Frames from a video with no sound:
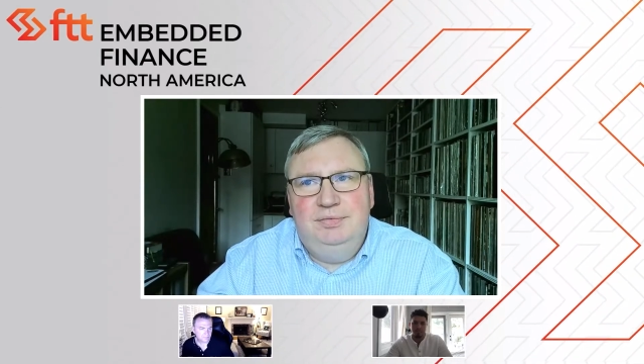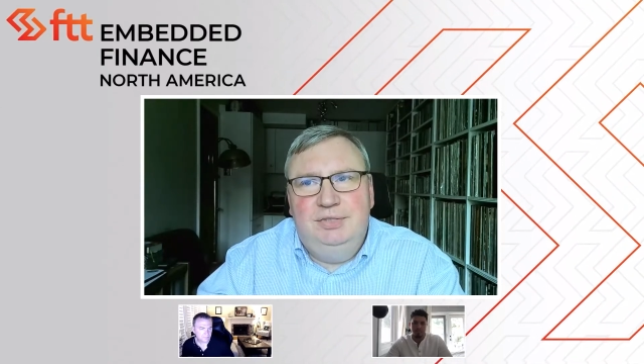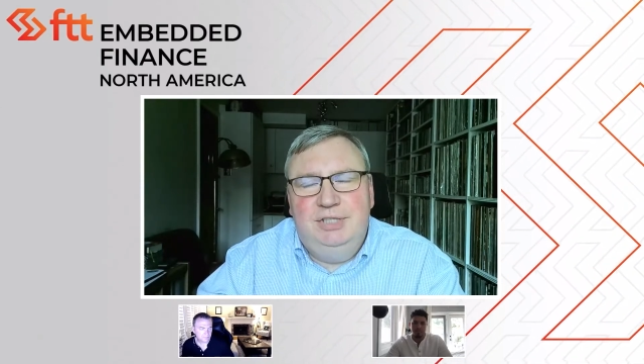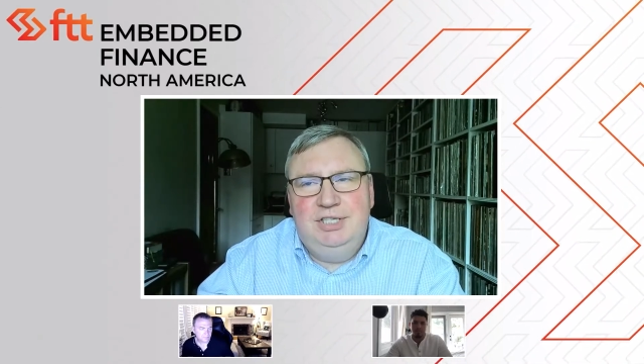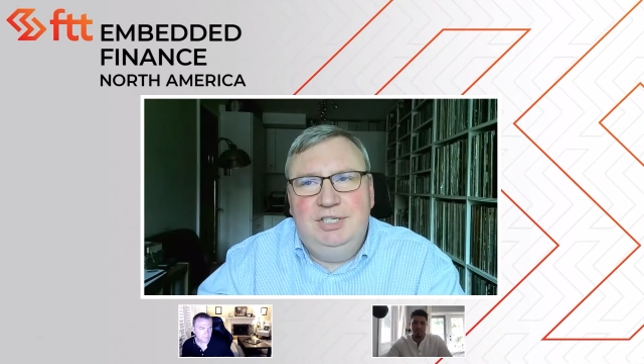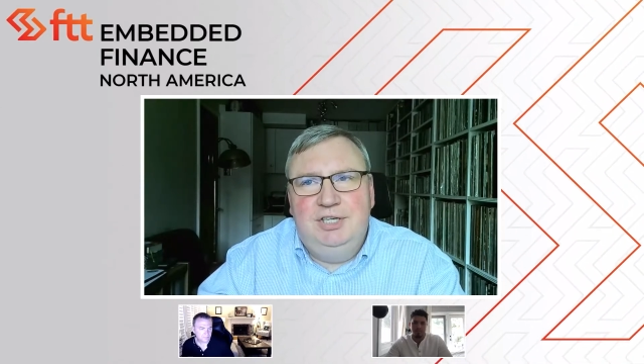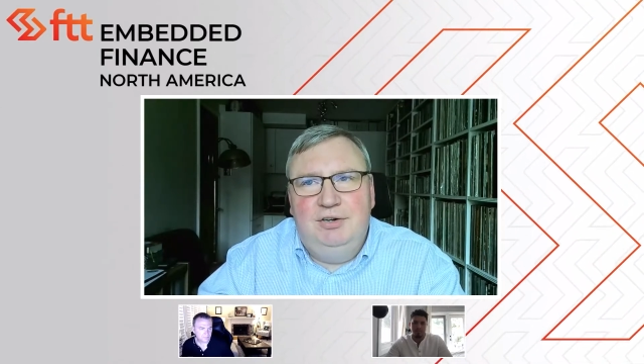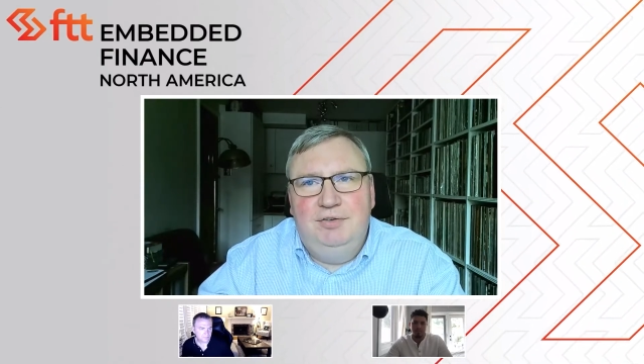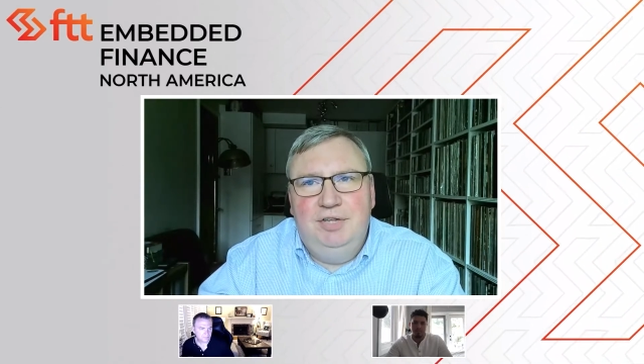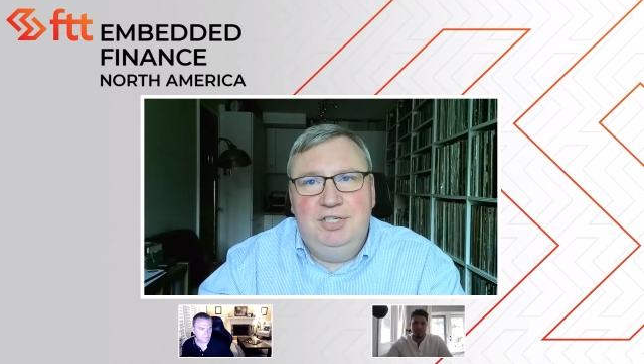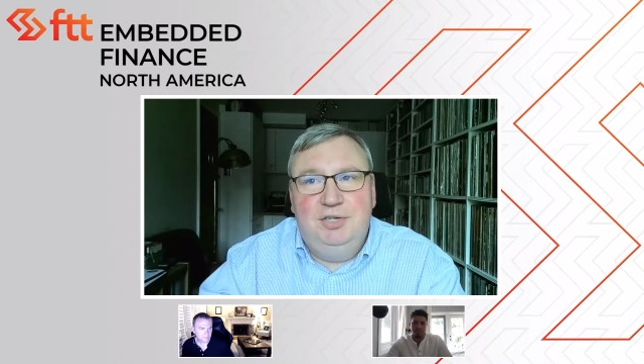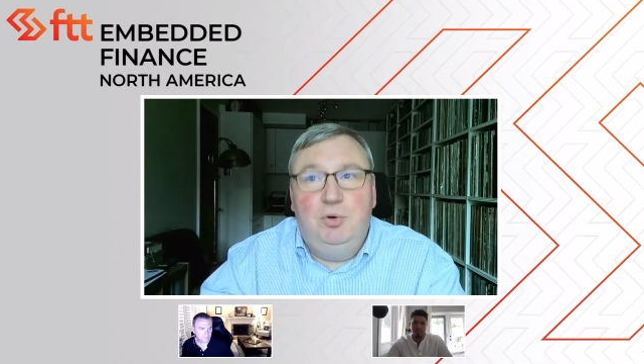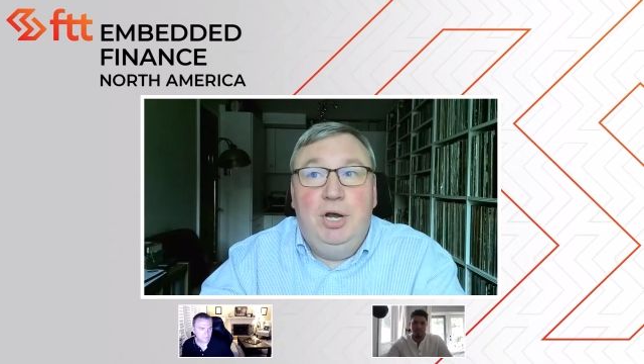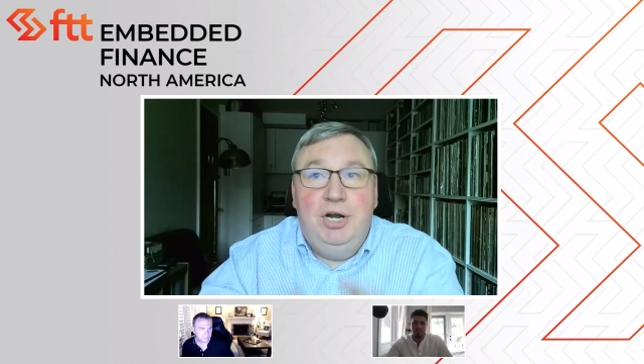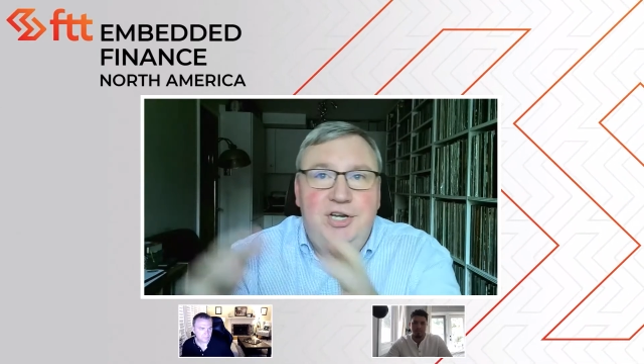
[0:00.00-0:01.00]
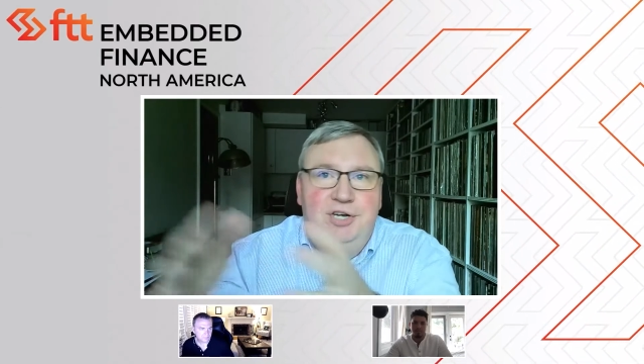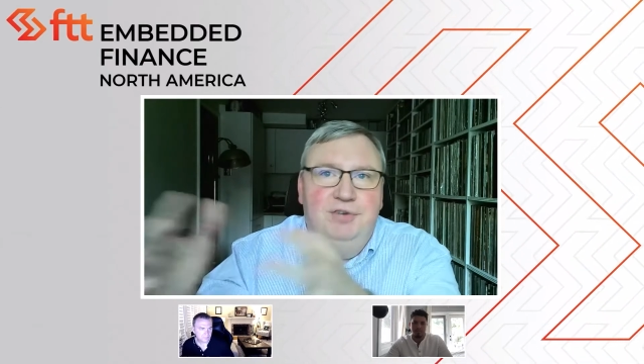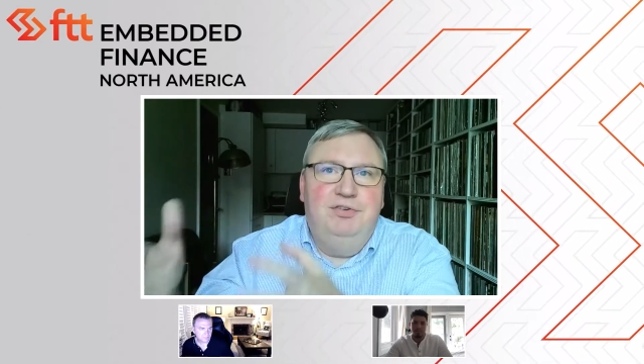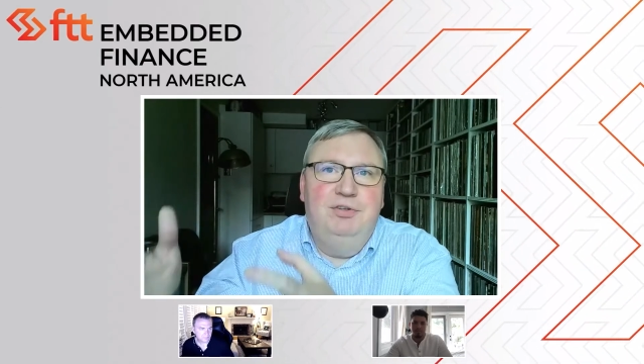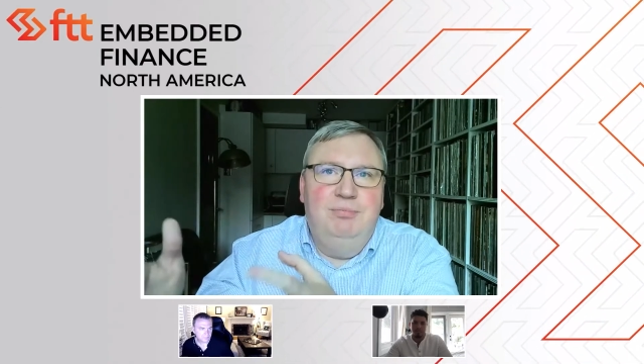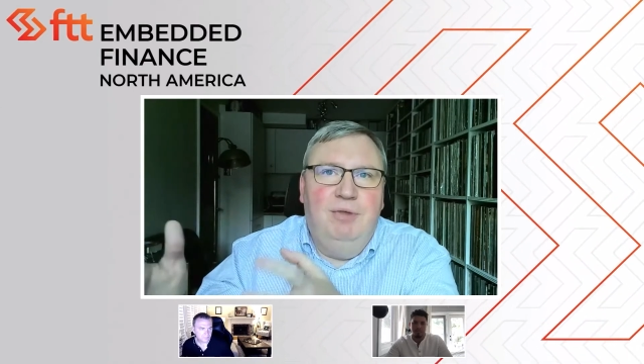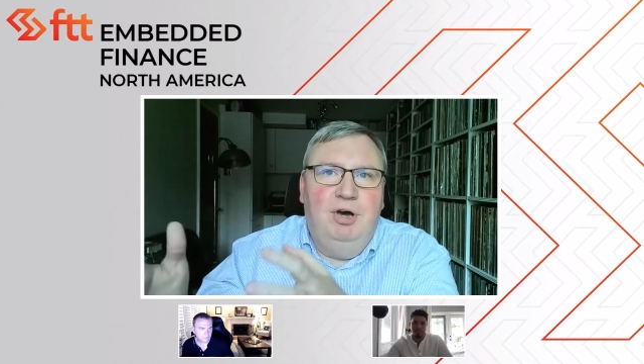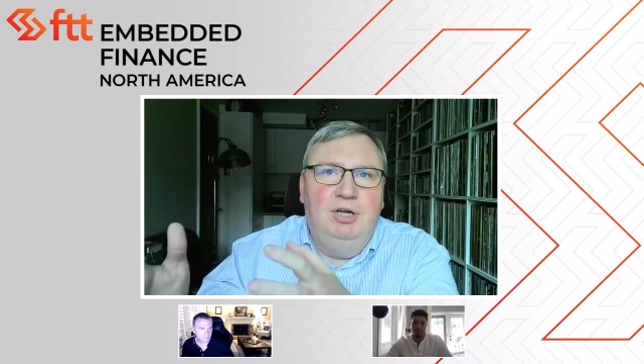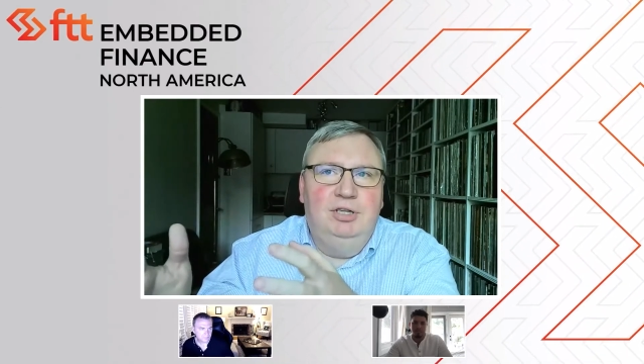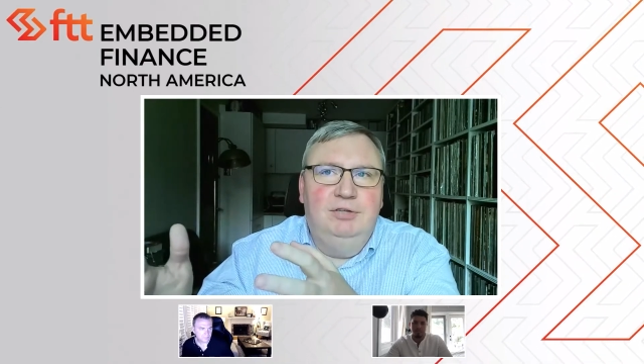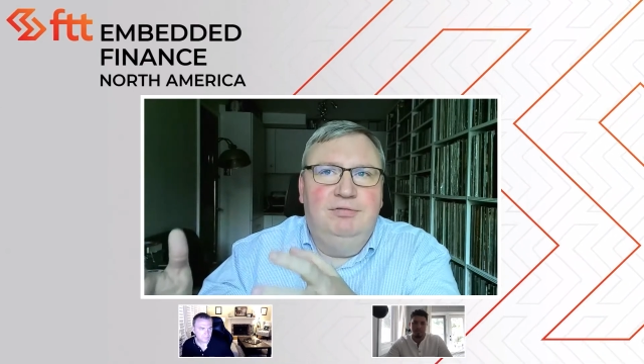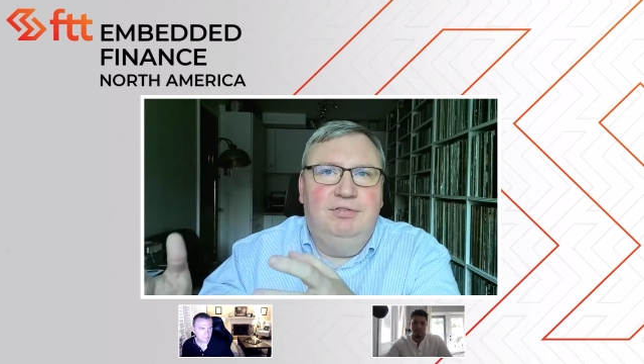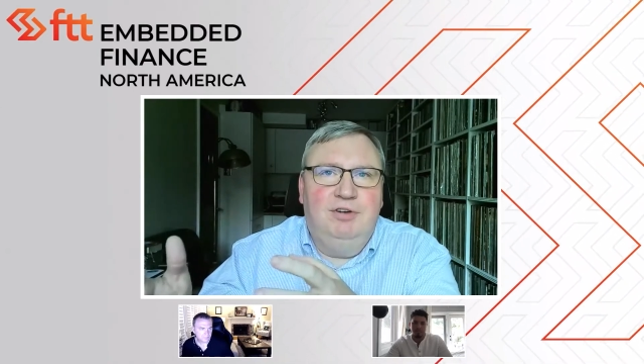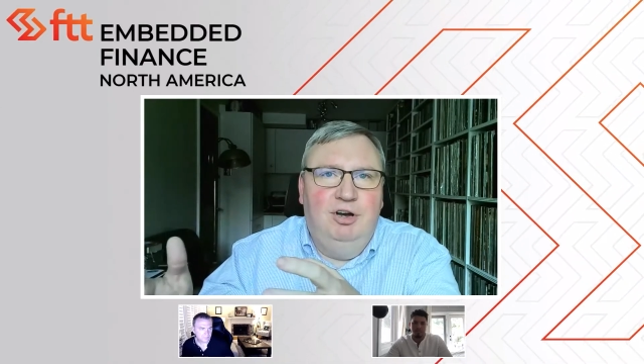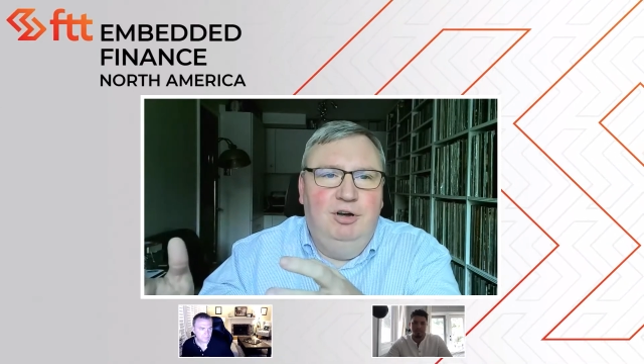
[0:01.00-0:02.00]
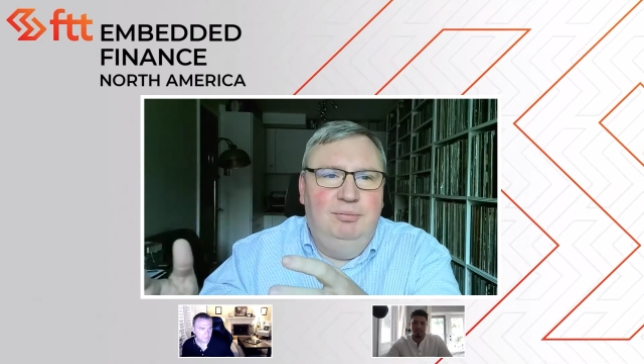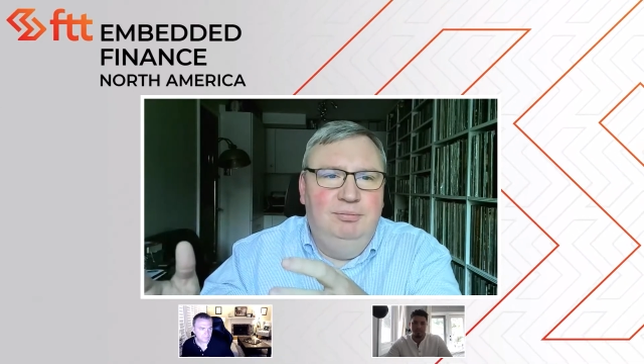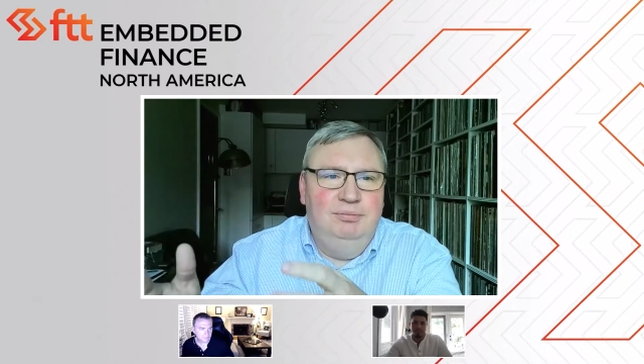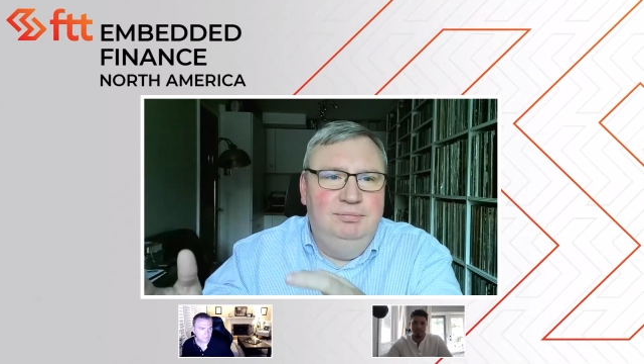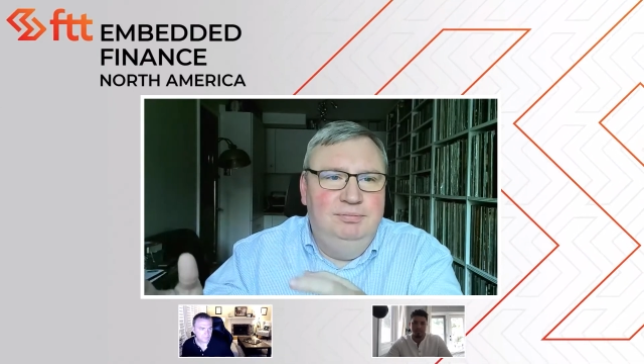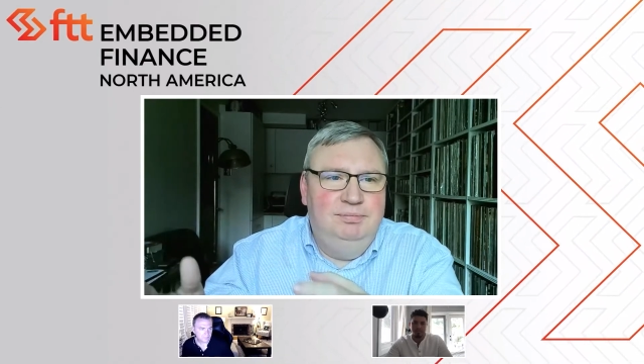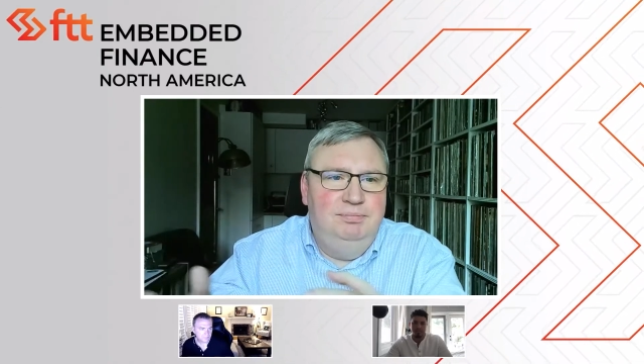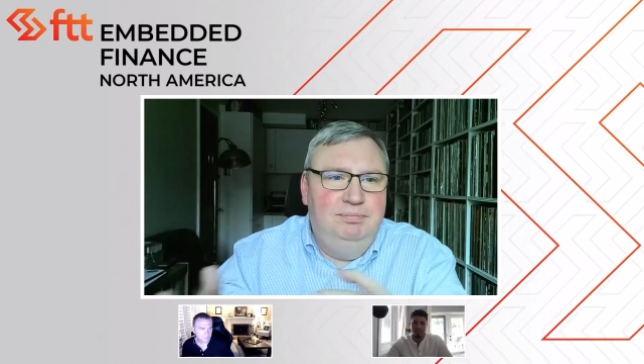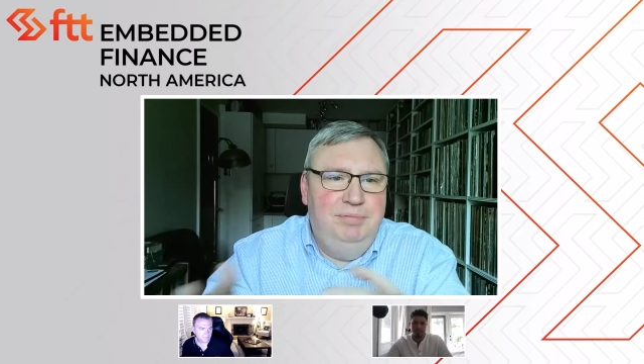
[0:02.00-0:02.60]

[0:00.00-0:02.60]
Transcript: that's quite a different model from